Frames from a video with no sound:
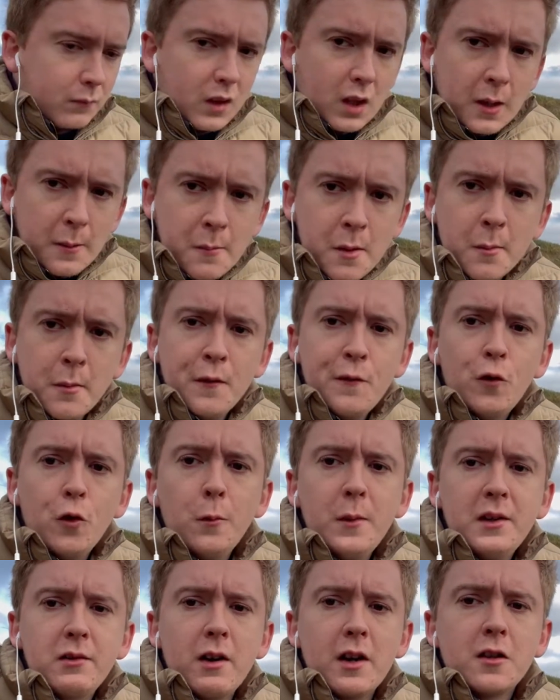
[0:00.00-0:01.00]
But before we
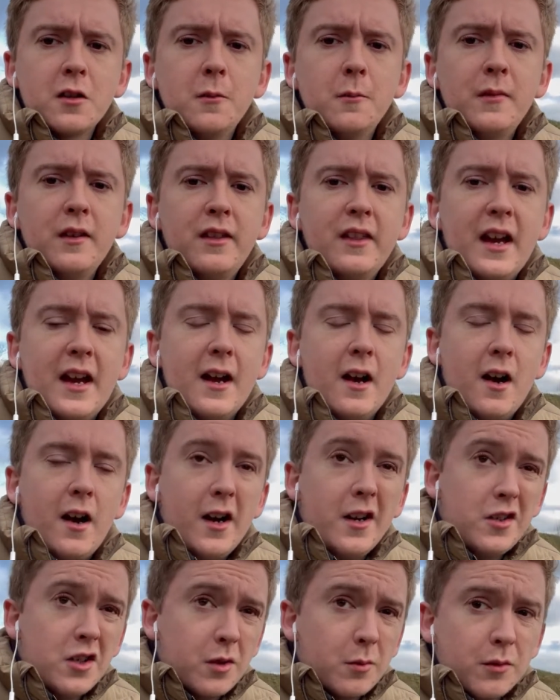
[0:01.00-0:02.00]
crack on with that, I
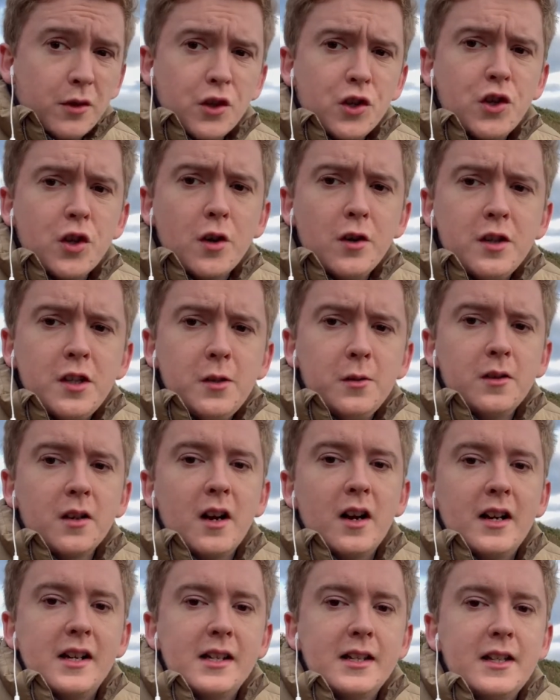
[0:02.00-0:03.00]
just want to show you
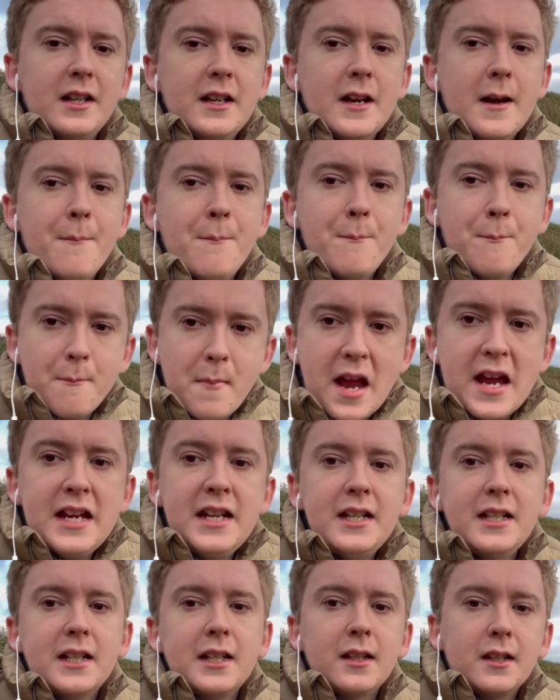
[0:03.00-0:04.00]
guys the
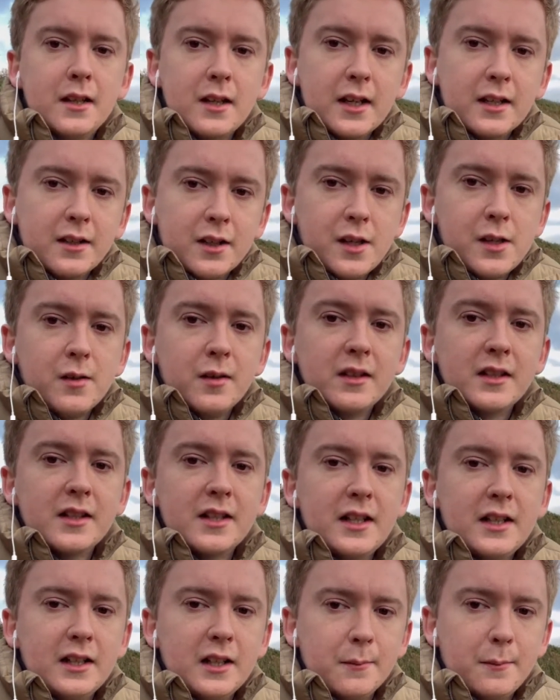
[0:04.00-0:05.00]
amazing thing that you can see
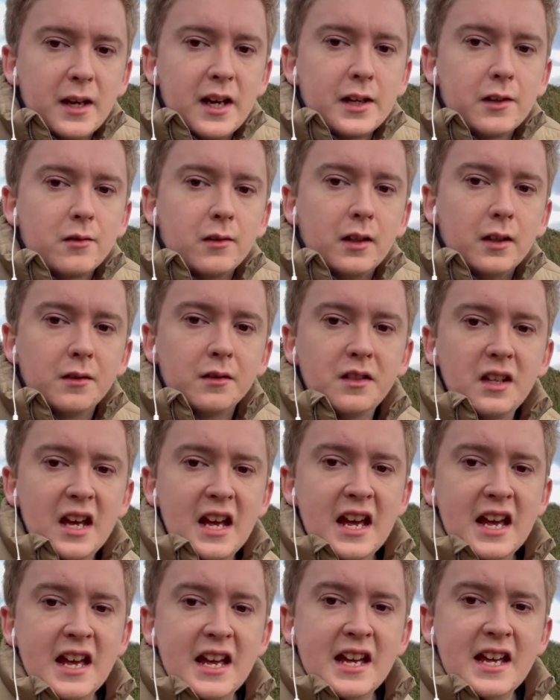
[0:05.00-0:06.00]
in the background
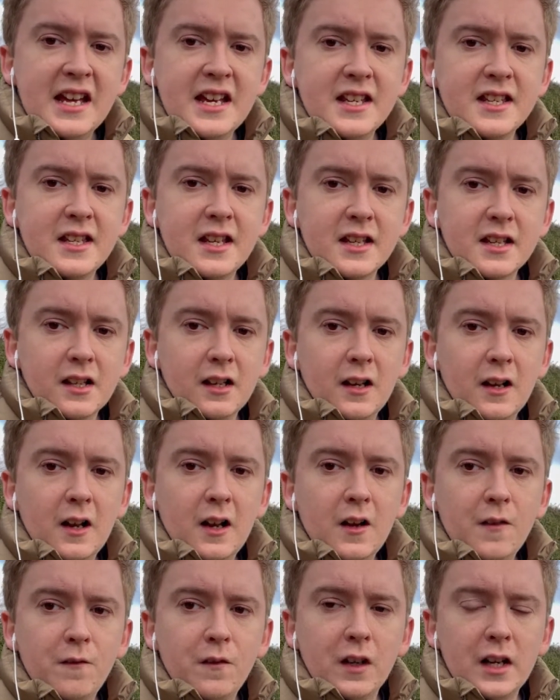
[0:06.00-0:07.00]
is this
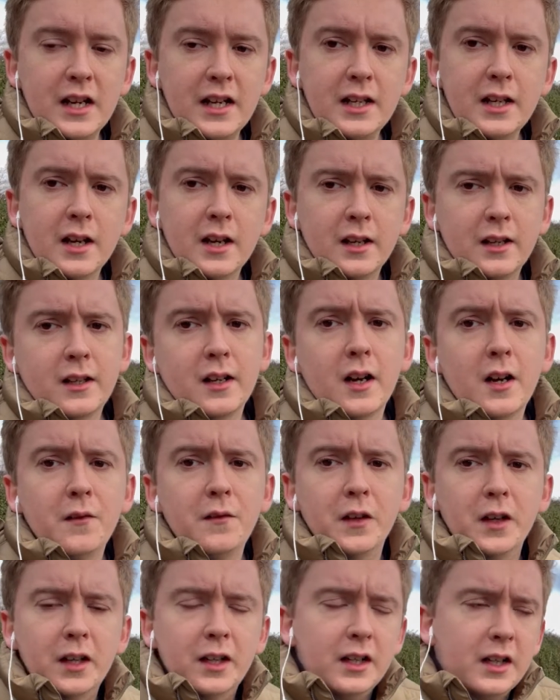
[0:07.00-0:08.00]
lovely
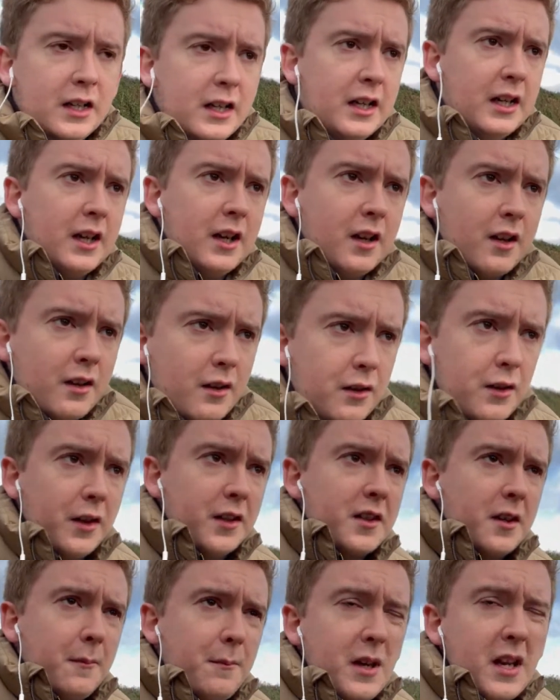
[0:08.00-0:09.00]
cover that's
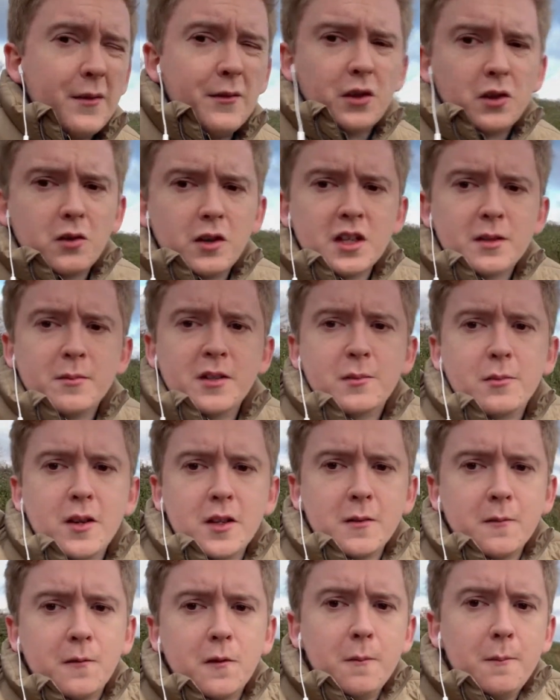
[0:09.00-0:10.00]
a bit of a Christmas
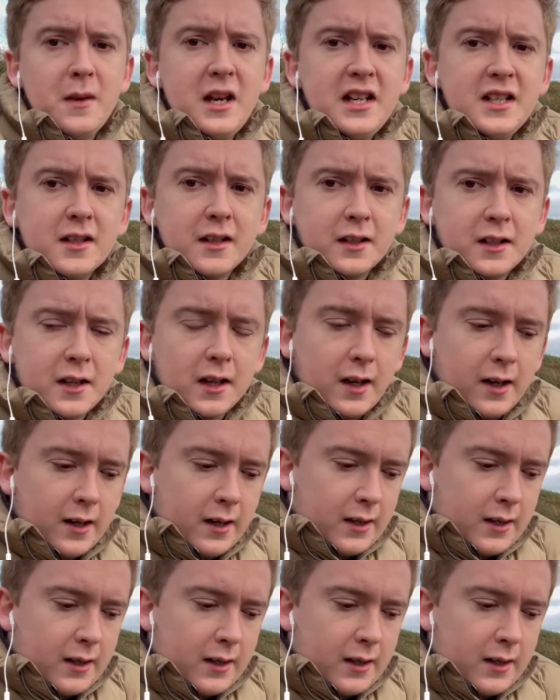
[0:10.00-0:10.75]
present from me to the car,